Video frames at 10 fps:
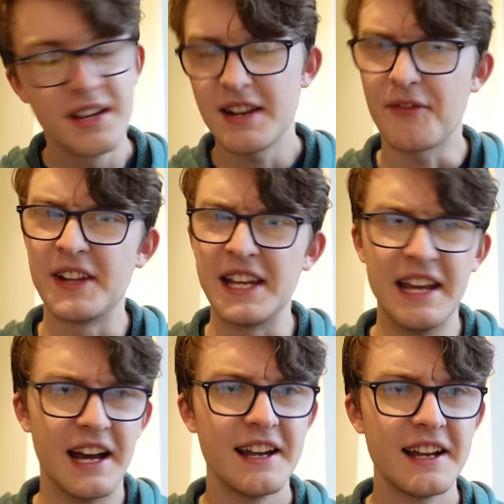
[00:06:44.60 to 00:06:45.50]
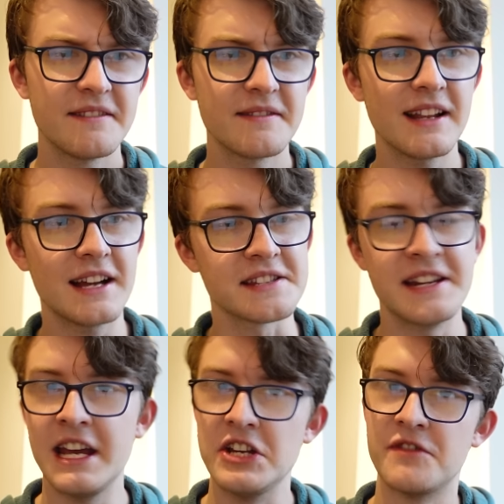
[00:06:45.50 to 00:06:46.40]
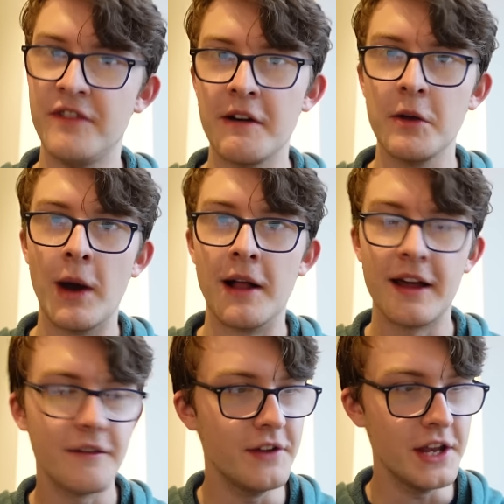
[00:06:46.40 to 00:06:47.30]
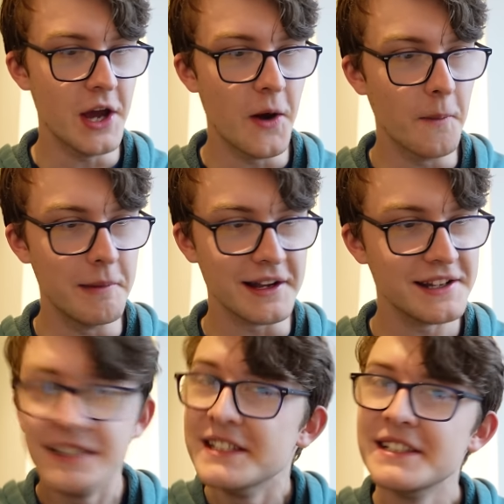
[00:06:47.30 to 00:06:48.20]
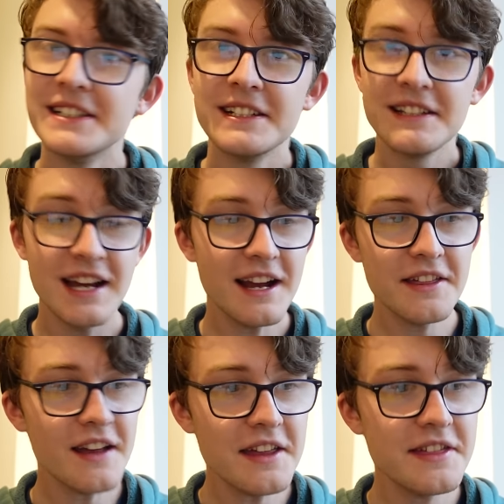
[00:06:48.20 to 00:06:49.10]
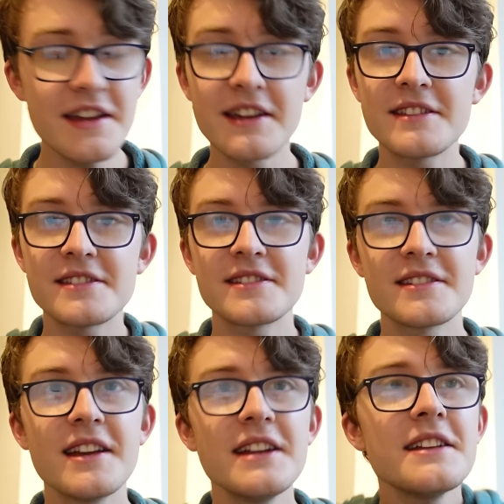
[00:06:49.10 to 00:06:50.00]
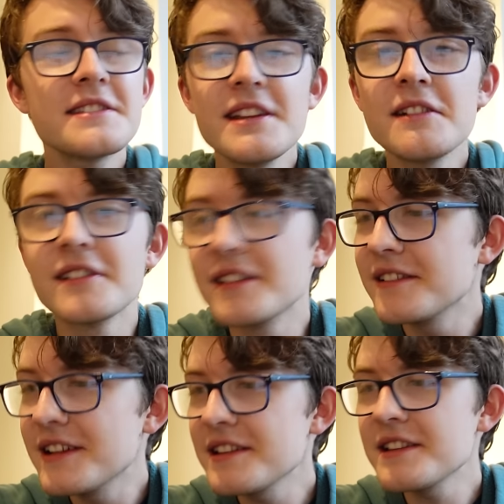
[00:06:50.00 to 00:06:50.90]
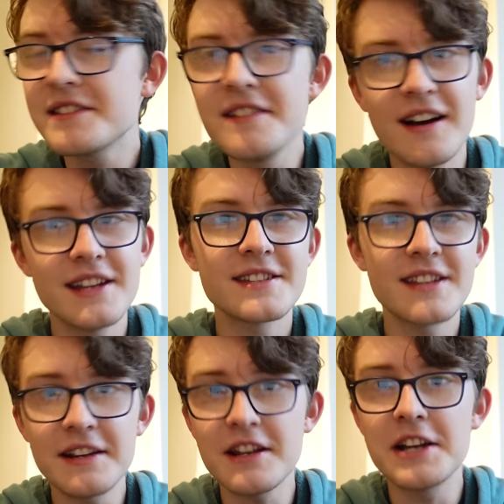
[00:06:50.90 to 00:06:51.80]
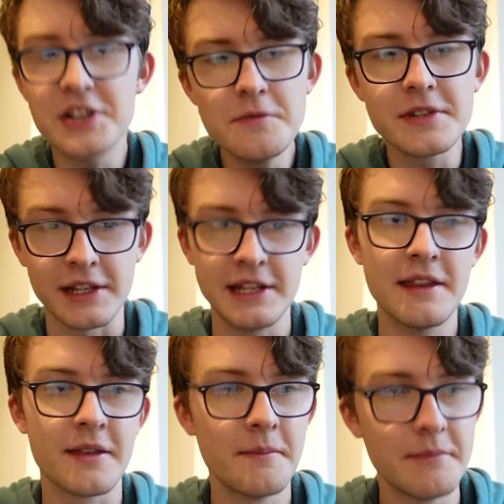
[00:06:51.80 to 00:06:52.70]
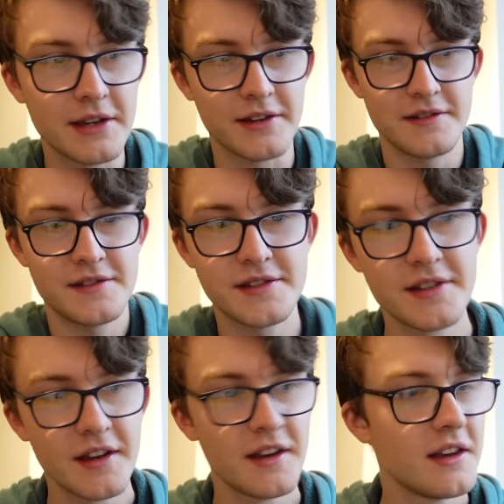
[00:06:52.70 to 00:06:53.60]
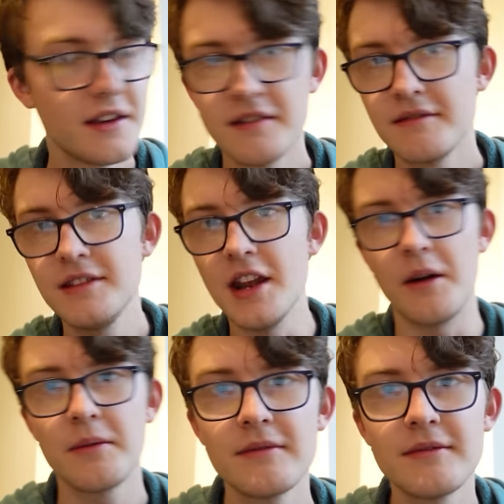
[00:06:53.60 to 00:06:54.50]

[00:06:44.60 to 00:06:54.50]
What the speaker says: Definitely hasn't aged very well, that video, but I think it's still nice. I don't delete them because, you know,